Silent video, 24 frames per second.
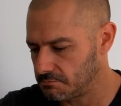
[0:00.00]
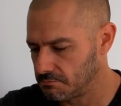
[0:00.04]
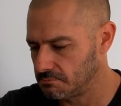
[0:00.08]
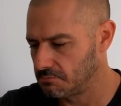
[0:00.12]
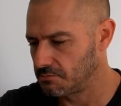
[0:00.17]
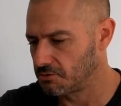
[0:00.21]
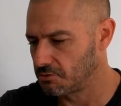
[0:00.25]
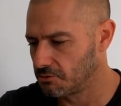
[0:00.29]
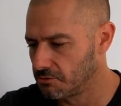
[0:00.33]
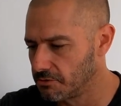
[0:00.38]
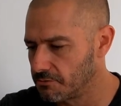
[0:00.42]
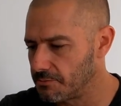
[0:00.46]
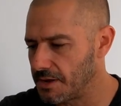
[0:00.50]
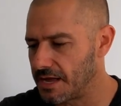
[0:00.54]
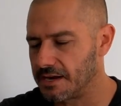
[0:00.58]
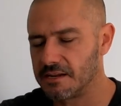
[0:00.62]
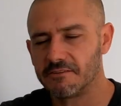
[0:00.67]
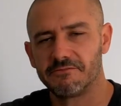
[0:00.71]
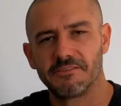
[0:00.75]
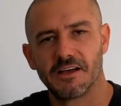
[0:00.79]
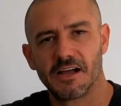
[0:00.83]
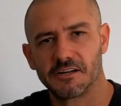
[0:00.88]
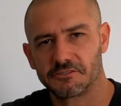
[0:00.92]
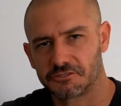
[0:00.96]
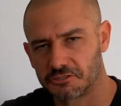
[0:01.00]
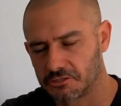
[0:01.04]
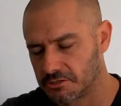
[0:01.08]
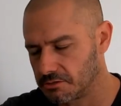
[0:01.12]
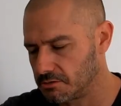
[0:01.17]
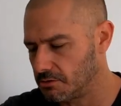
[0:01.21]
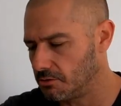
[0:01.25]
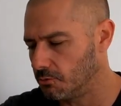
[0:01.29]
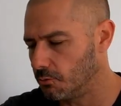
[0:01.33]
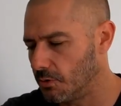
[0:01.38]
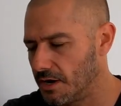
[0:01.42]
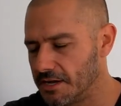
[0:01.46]
the
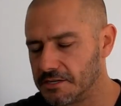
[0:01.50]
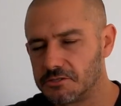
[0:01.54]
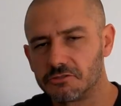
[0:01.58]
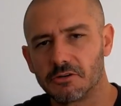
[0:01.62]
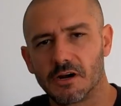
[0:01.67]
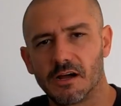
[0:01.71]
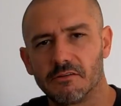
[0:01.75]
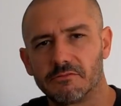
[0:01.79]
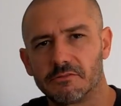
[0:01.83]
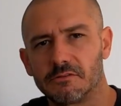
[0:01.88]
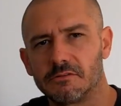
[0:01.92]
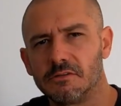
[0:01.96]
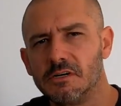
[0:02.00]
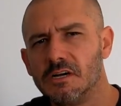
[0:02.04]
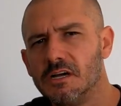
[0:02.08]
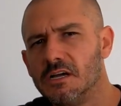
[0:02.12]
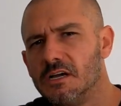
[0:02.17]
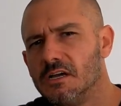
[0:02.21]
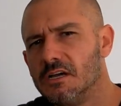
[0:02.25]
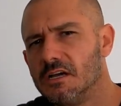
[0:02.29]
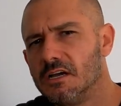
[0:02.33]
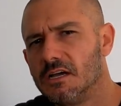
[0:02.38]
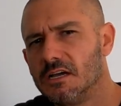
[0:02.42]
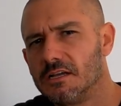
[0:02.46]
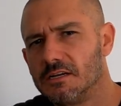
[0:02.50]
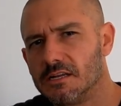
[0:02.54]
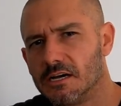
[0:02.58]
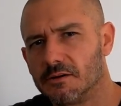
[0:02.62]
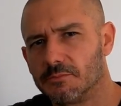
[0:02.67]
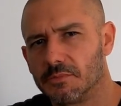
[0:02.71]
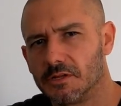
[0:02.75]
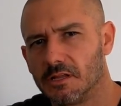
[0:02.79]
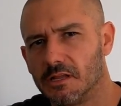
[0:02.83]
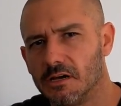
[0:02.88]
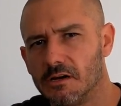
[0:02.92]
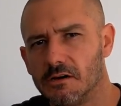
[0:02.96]
manufacturer, Away Travel, down
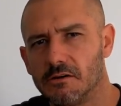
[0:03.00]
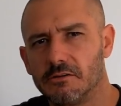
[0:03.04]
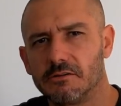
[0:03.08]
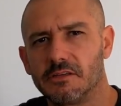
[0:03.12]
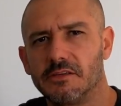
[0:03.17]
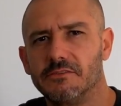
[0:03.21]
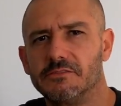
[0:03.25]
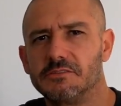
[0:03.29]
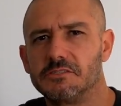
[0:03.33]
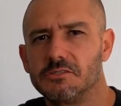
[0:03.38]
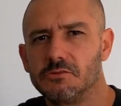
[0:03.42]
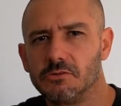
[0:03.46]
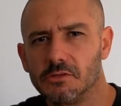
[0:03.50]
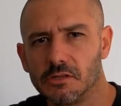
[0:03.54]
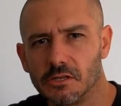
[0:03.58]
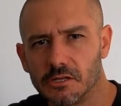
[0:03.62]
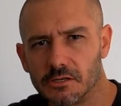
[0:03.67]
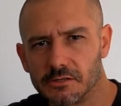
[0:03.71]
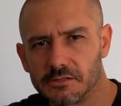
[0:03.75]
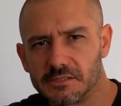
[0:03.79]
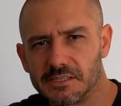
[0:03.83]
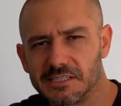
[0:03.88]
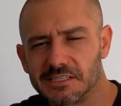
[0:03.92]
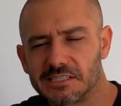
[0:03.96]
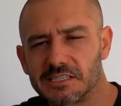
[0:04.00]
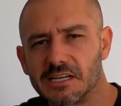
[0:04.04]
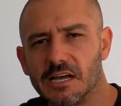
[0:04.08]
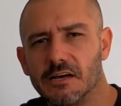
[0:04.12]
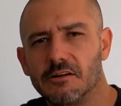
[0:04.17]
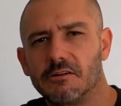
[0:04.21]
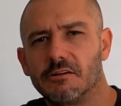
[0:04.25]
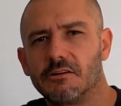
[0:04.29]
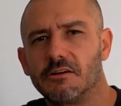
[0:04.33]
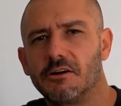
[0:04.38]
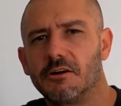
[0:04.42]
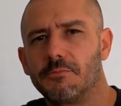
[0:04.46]
below. It gives you a little discount
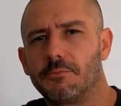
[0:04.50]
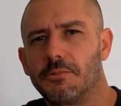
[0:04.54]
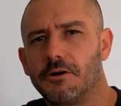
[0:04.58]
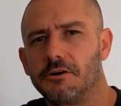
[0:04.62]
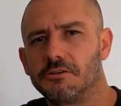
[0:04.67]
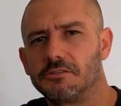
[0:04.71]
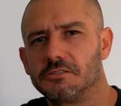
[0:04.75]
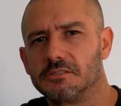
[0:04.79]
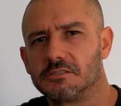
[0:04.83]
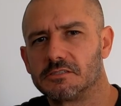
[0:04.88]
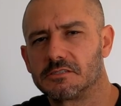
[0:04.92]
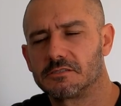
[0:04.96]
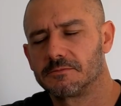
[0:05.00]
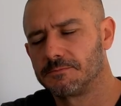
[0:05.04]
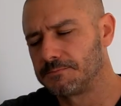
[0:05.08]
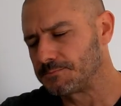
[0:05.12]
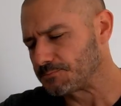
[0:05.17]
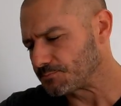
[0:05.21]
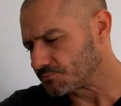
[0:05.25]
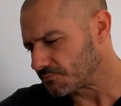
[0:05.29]
on your purchase,